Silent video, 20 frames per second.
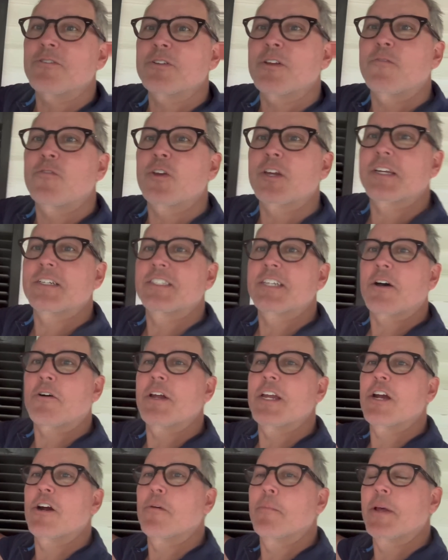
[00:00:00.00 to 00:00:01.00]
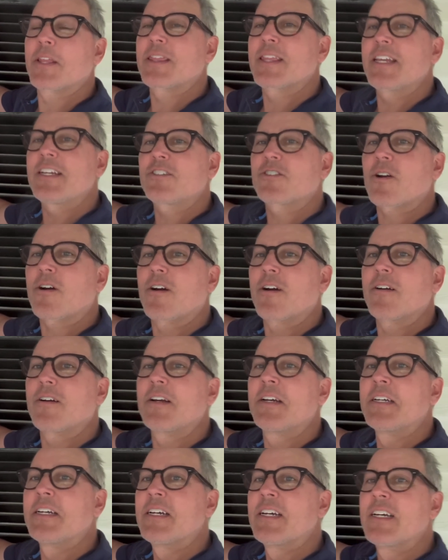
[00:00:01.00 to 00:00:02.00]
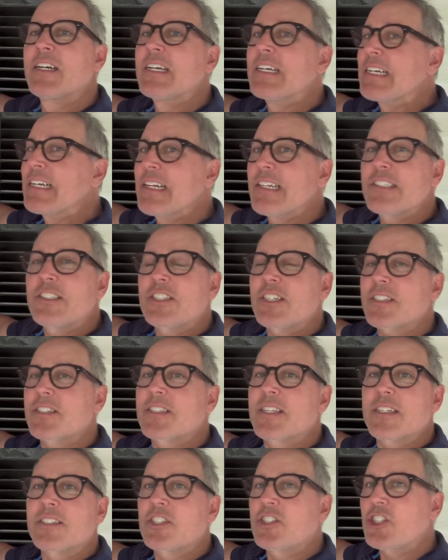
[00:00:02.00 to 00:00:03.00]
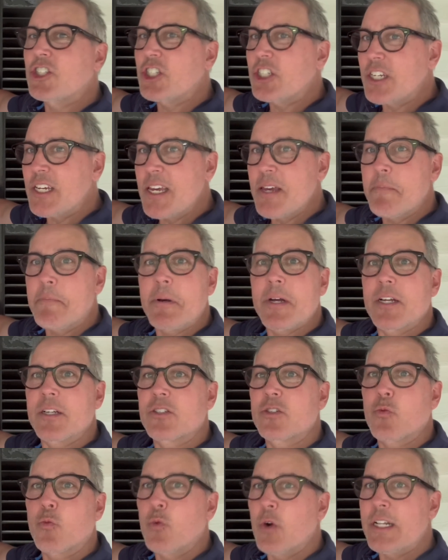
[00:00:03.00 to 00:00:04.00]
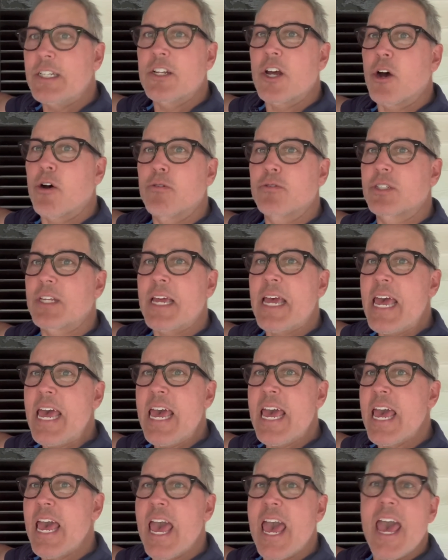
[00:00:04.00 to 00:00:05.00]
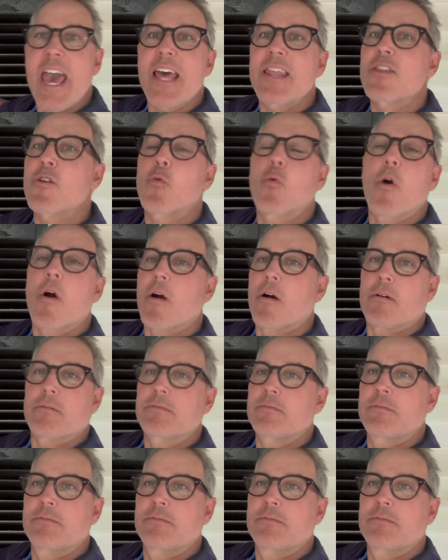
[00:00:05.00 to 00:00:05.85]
know if you can tell here, but these are just the cheapest windows in the world.